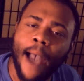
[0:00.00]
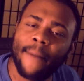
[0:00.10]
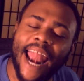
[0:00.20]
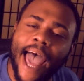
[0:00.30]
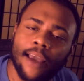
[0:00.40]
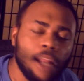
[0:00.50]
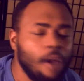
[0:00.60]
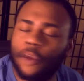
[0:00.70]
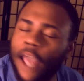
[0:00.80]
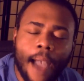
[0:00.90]
But I'm
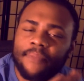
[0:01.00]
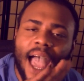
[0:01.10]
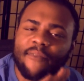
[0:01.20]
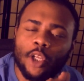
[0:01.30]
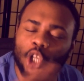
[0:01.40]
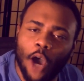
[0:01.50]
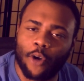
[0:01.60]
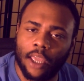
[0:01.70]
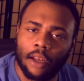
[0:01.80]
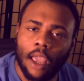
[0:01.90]
not even
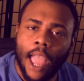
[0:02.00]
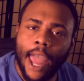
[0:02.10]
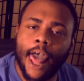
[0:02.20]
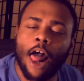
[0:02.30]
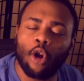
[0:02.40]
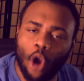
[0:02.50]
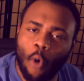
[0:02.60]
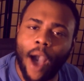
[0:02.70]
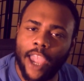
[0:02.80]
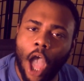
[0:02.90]
joking, and I don't
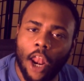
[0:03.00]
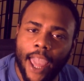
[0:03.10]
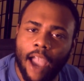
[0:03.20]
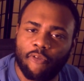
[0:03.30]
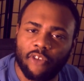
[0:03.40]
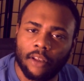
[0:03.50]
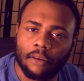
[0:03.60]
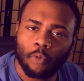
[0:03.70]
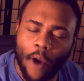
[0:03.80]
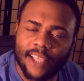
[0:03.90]
know why y'all laughing.
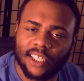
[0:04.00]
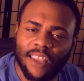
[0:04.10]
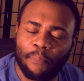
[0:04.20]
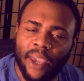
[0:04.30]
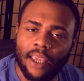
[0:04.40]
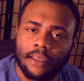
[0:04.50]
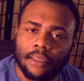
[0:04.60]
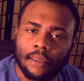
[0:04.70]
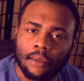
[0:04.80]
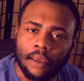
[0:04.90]
Rest in
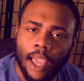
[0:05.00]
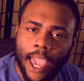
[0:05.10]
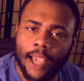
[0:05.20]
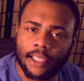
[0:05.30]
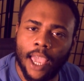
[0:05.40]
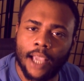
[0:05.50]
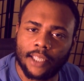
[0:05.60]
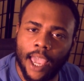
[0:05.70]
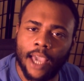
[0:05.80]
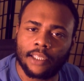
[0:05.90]
peace.
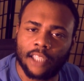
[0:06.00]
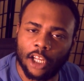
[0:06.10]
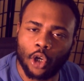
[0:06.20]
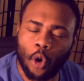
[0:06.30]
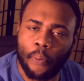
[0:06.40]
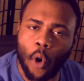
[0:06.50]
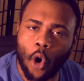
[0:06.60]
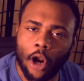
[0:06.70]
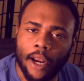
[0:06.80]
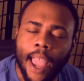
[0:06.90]
XXX tentacle
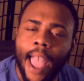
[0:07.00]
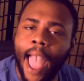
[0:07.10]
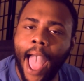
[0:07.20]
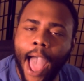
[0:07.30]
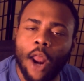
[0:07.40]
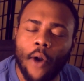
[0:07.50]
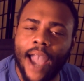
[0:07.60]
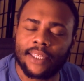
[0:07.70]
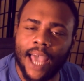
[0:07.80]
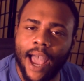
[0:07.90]
porn. I don't
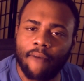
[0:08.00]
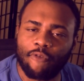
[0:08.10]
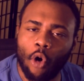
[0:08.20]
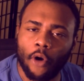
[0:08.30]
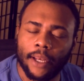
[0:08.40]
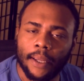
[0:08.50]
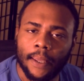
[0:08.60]
got time for it.